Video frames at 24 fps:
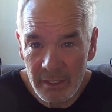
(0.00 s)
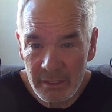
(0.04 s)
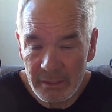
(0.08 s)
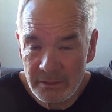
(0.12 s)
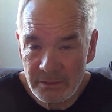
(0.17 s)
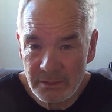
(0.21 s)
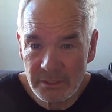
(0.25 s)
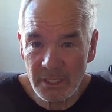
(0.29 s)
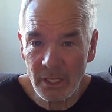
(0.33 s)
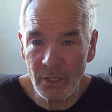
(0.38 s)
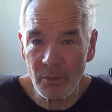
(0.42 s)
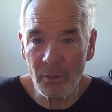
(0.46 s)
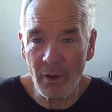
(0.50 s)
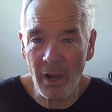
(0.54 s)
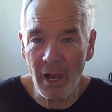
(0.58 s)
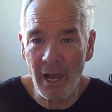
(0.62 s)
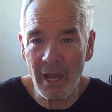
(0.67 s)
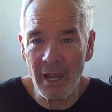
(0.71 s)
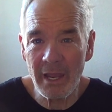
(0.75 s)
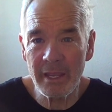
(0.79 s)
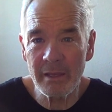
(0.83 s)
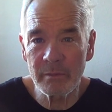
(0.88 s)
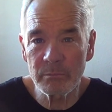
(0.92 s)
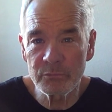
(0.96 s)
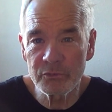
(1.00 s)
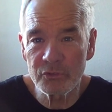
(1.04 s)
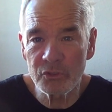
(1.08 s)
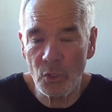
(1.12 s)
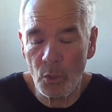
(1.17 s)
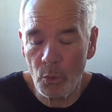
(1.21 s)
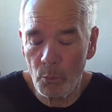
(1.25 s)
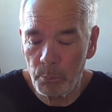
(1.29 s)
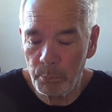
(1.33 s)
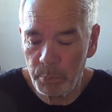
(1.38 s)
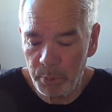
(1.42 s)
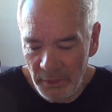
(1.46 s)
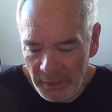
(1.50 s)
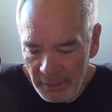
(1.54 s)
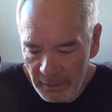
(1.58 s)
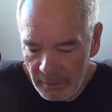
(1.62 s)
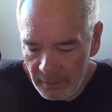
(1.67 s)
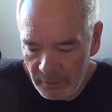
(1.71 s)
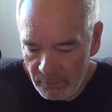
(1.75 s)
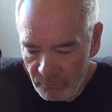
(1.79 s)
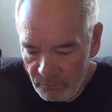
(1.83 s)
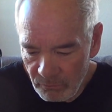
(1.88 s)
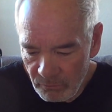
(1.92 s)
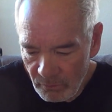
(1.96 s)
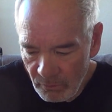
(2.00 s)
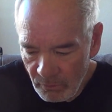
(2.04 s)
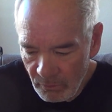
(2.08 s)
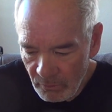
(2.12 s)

So I am so pleased